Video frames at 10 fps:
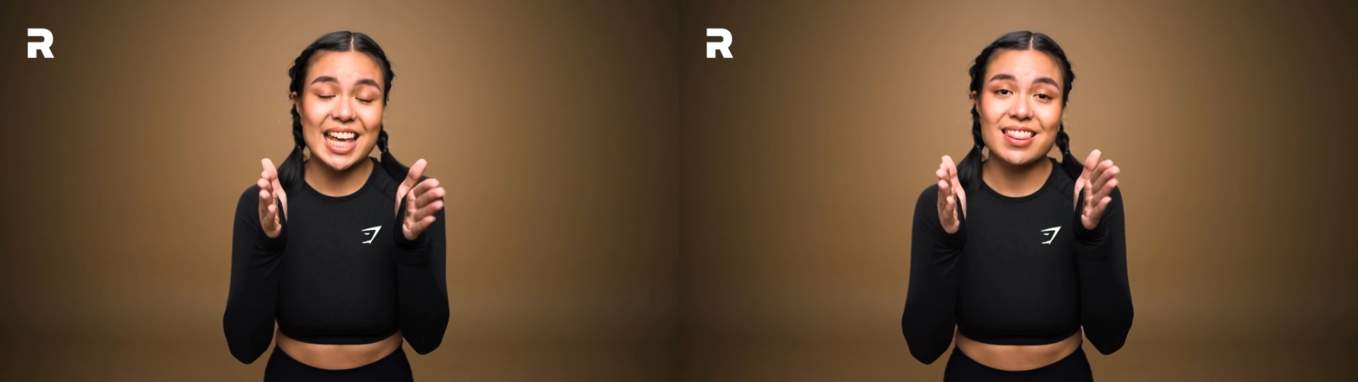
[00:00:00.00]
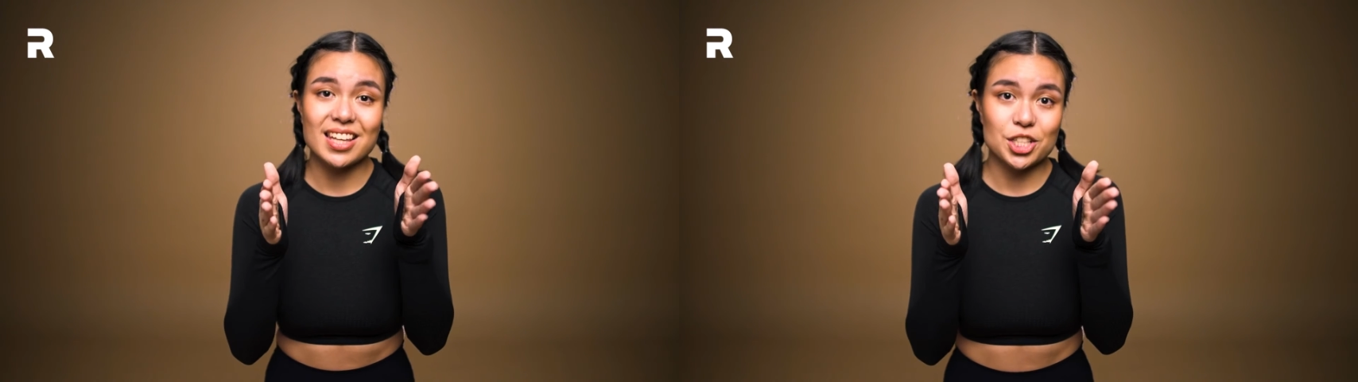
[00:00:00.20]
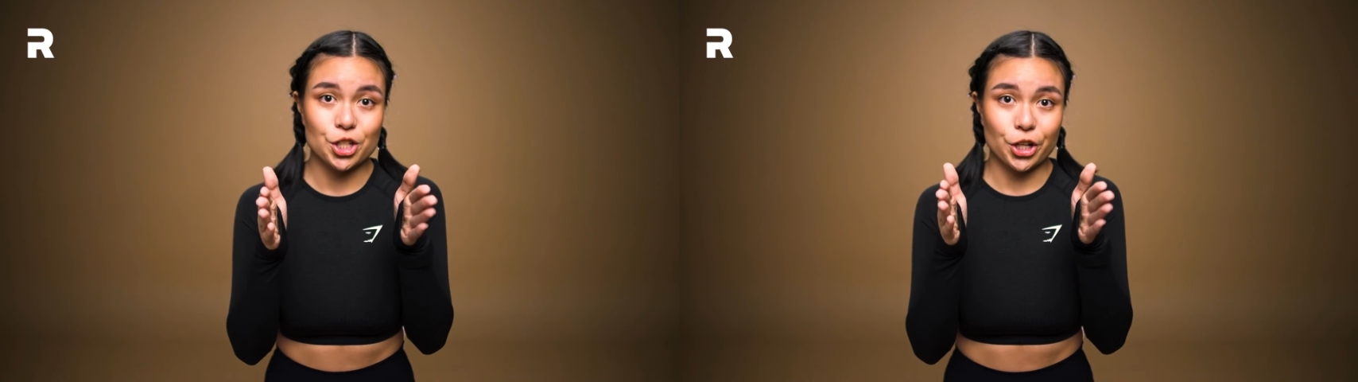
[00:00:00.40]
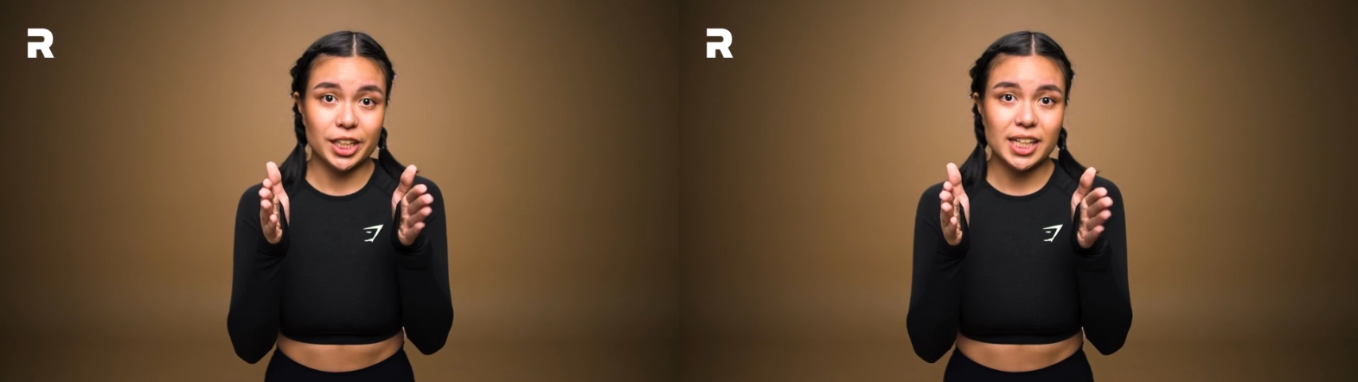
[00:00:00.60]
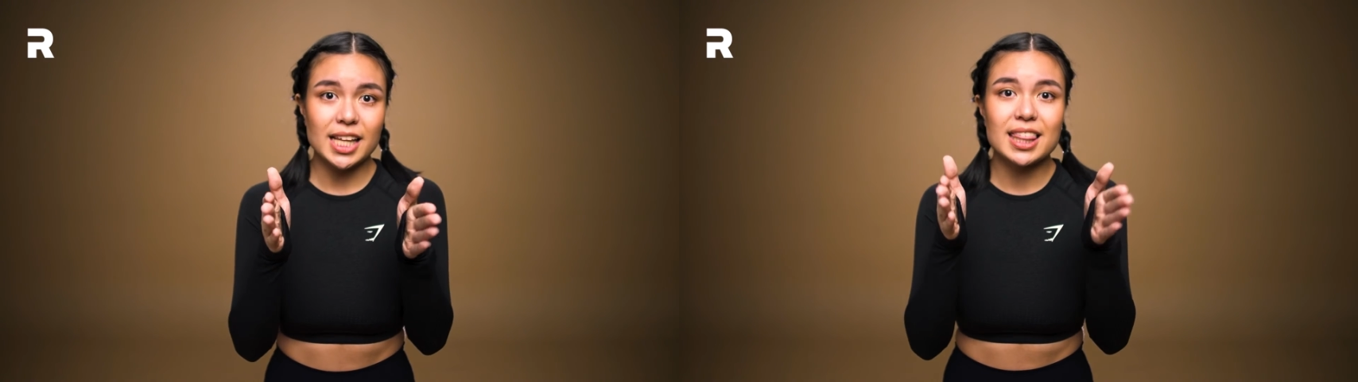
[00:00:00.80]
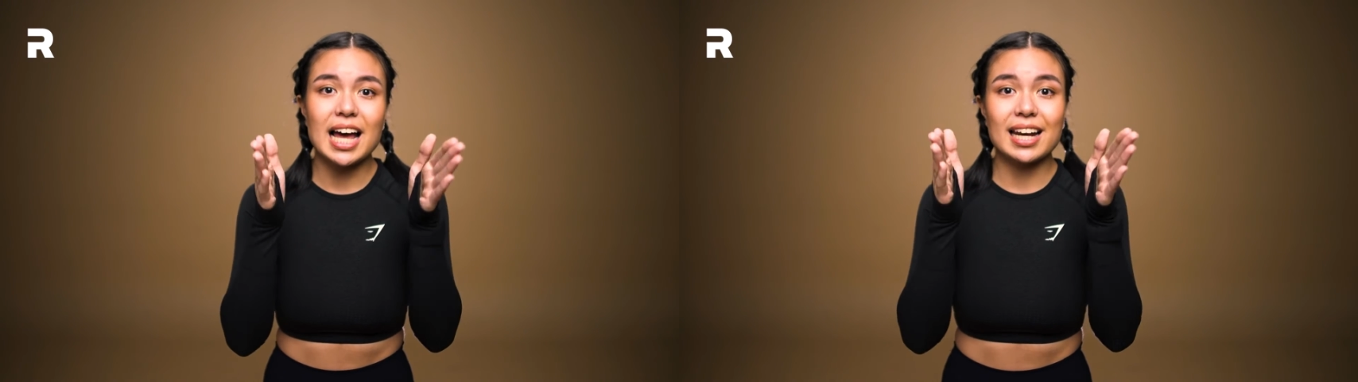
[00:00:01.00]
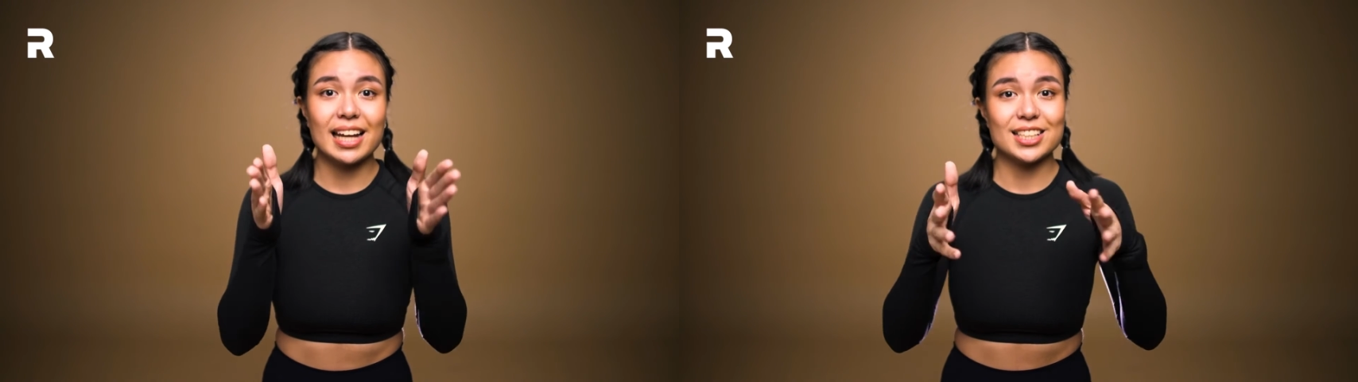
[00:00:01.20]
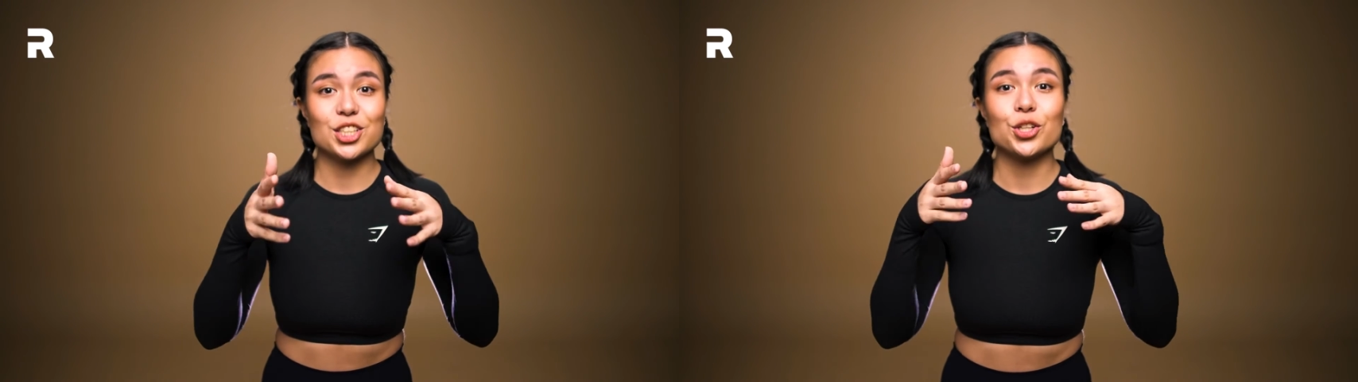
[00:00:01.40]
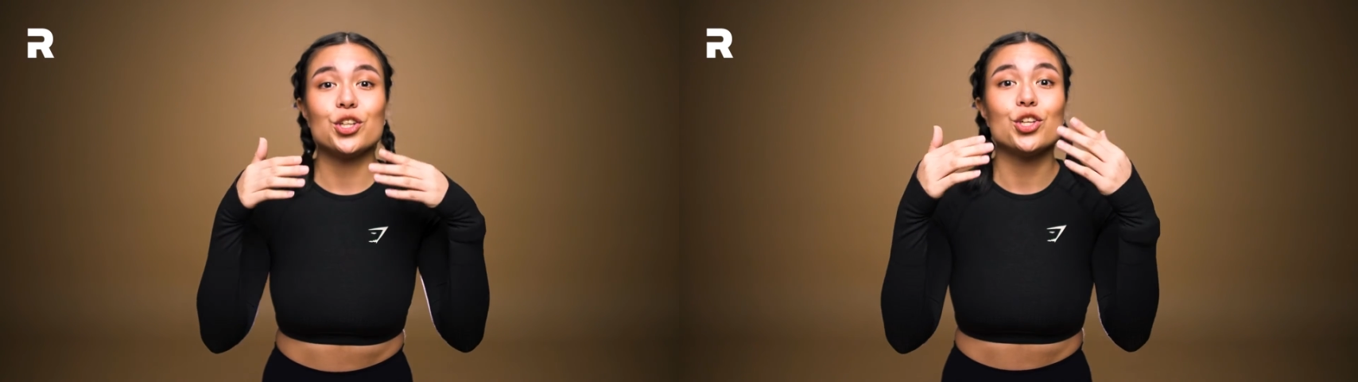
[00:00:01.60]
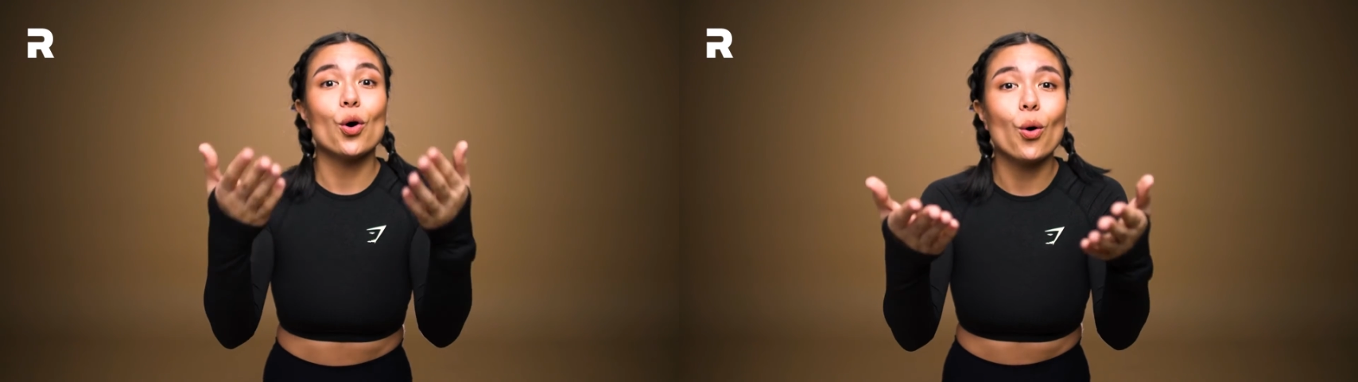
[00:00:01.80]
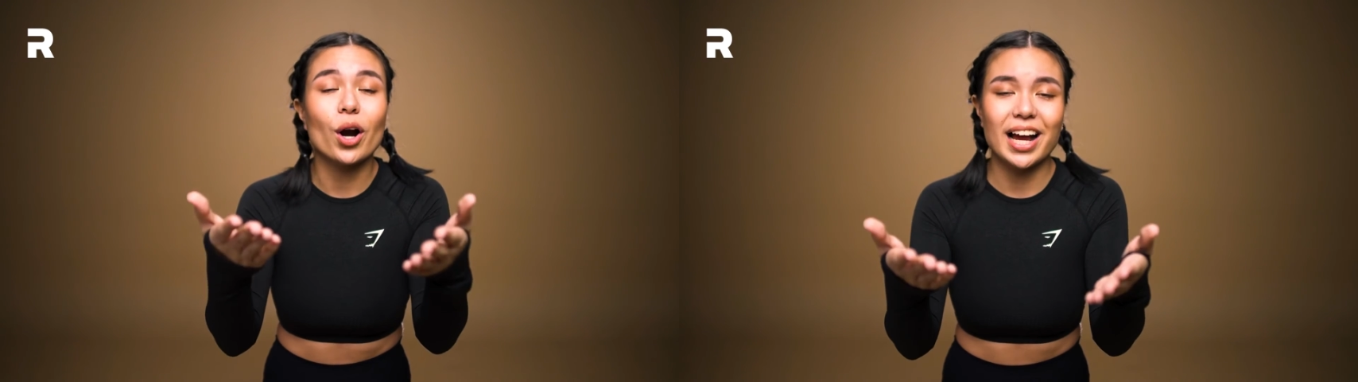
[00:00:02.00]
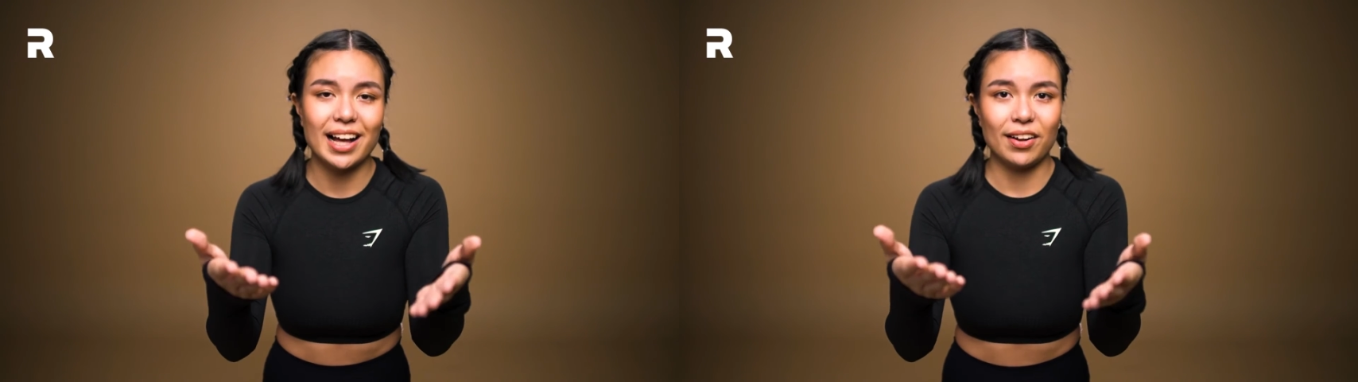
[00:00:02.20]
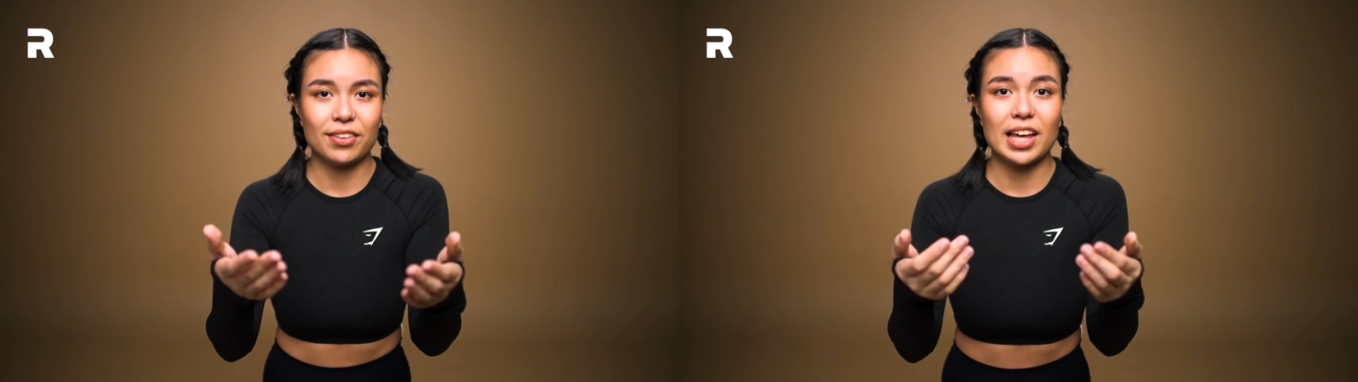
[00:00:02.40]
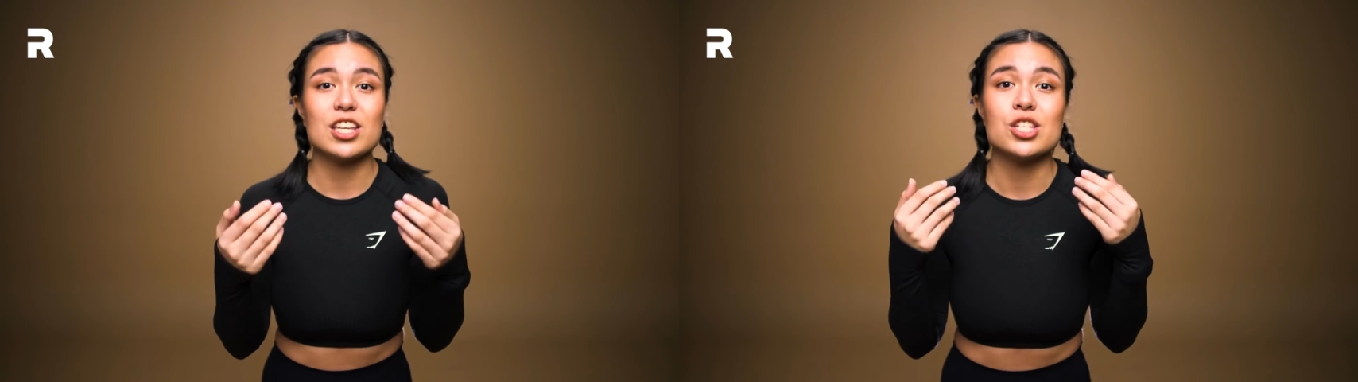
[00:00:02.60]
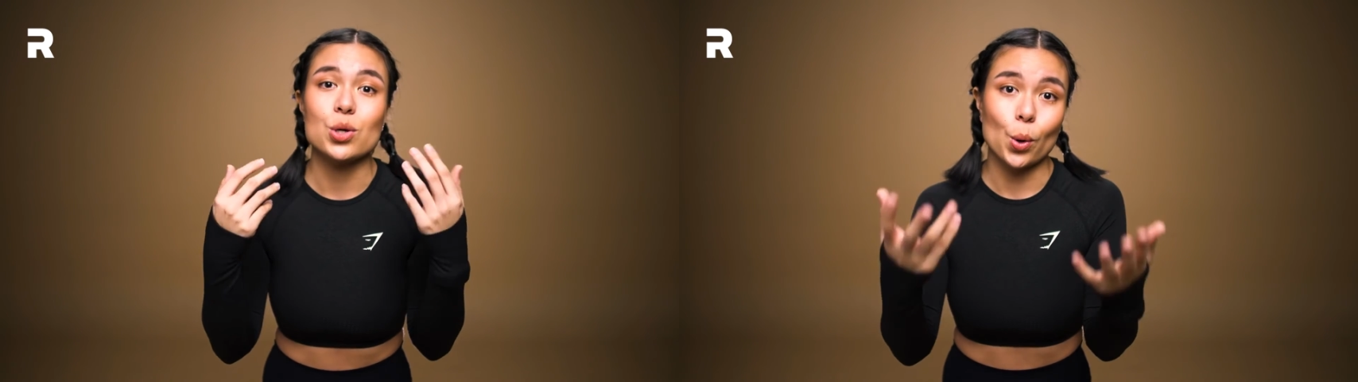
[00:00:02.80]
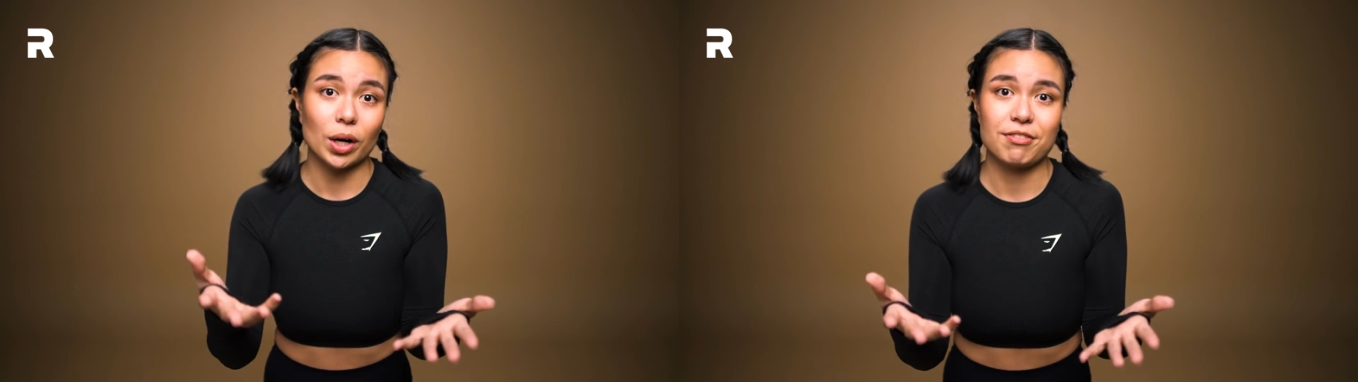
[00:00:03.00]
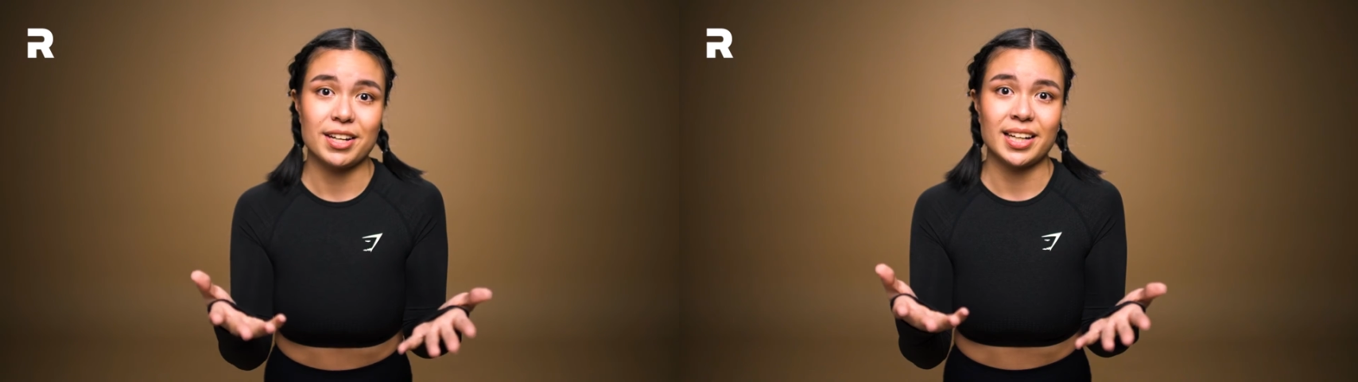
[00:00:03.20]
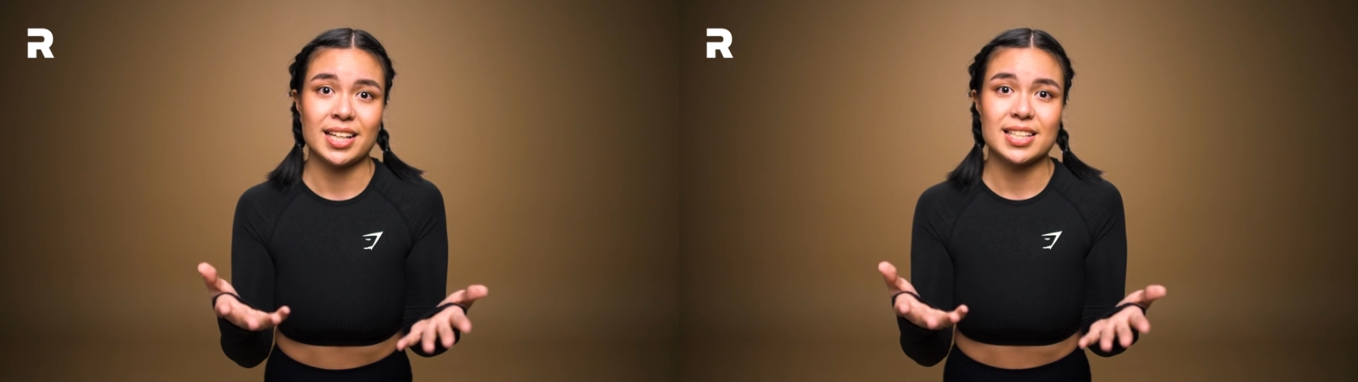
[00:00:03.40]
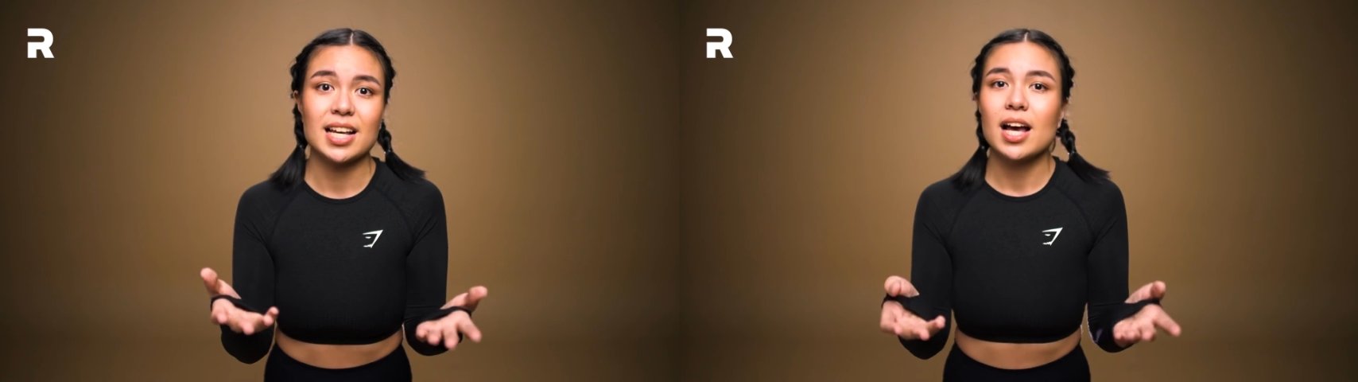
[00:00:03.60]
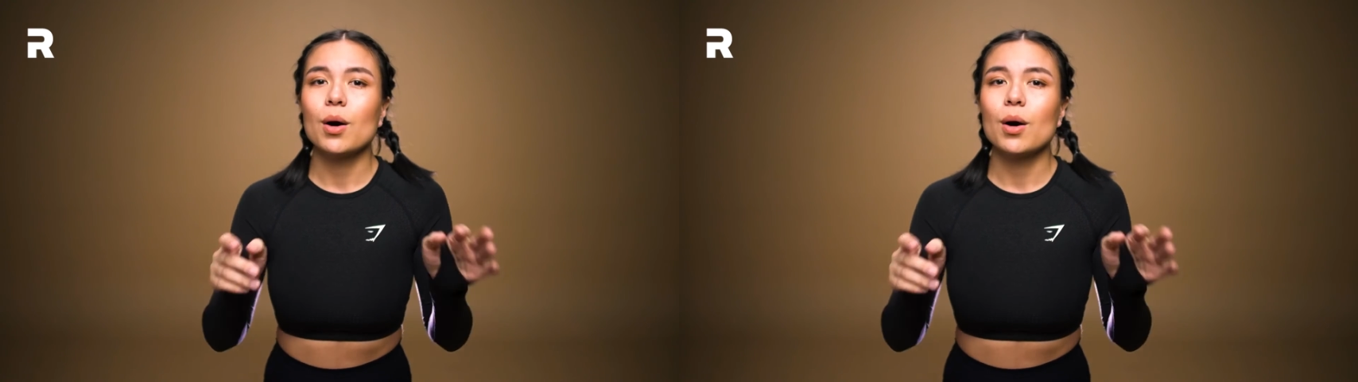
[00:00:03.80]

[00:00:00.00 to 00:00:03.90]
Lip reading: in this journey that is to your health and your fitness.